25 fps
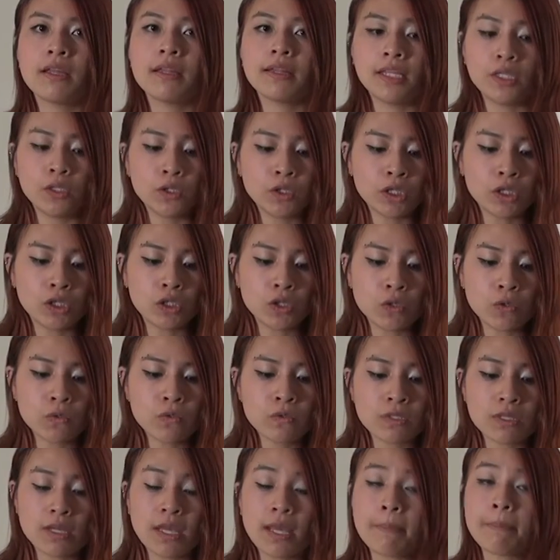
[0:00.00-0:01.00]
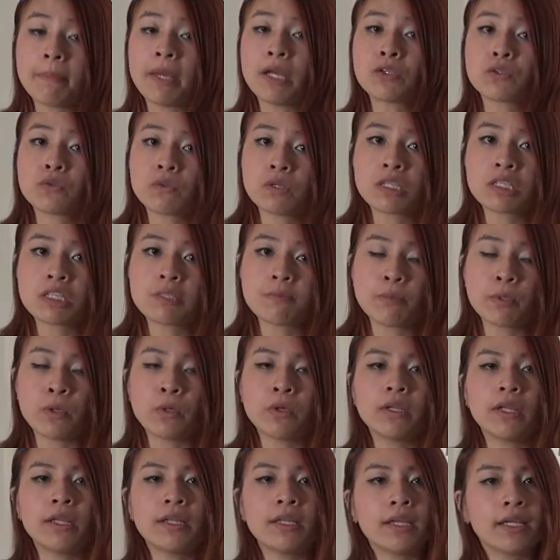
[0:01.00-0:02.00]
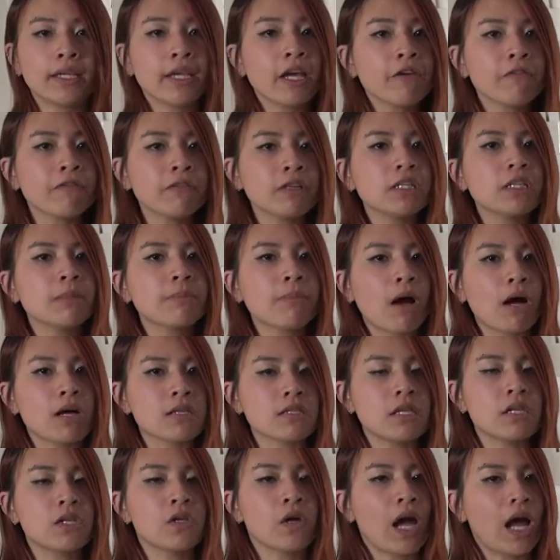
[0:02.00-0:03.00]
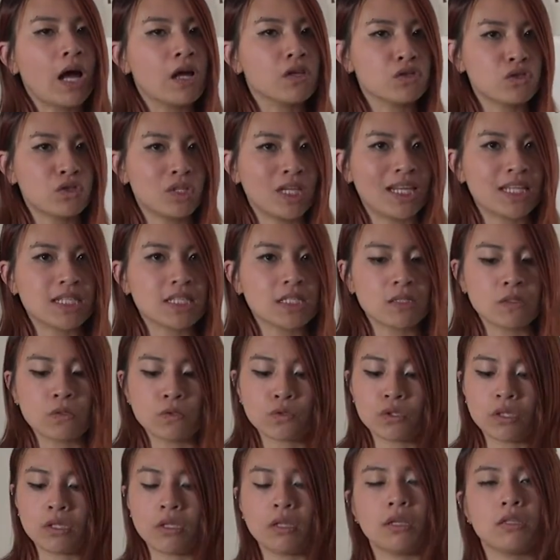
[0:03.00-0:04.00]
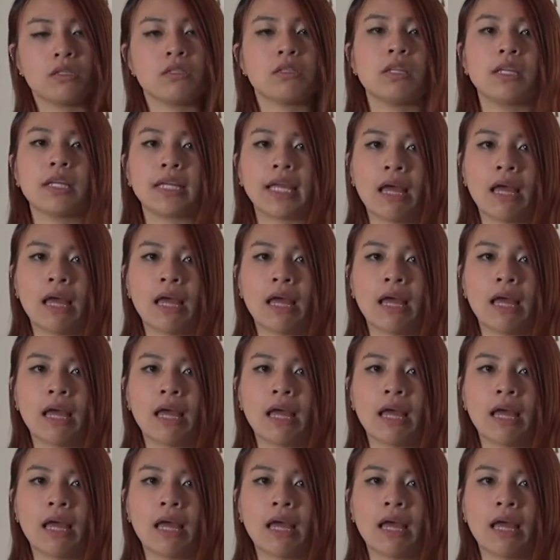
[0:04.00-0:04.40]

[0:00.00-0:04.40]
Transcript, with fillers: then you can use a measuring spoon and then carefully deposit your alginate solution into the